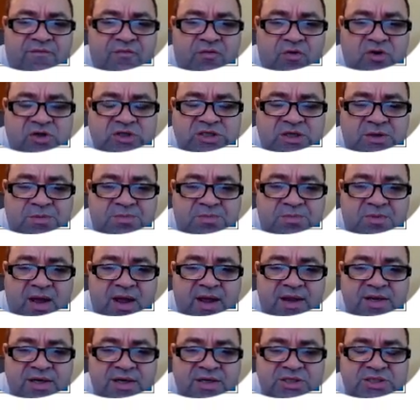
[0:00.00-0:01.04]
for
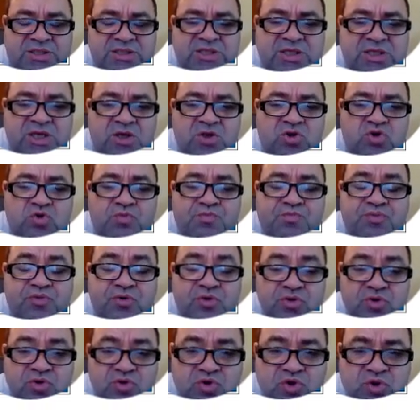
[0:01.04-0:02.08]
suppliers to
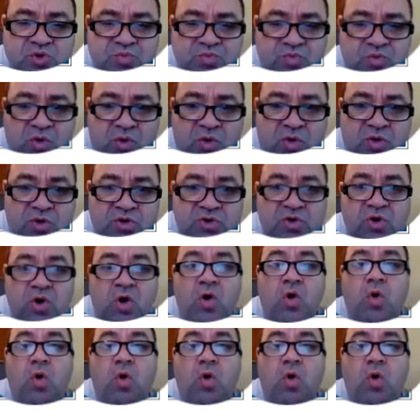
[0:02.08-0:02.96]
produce more,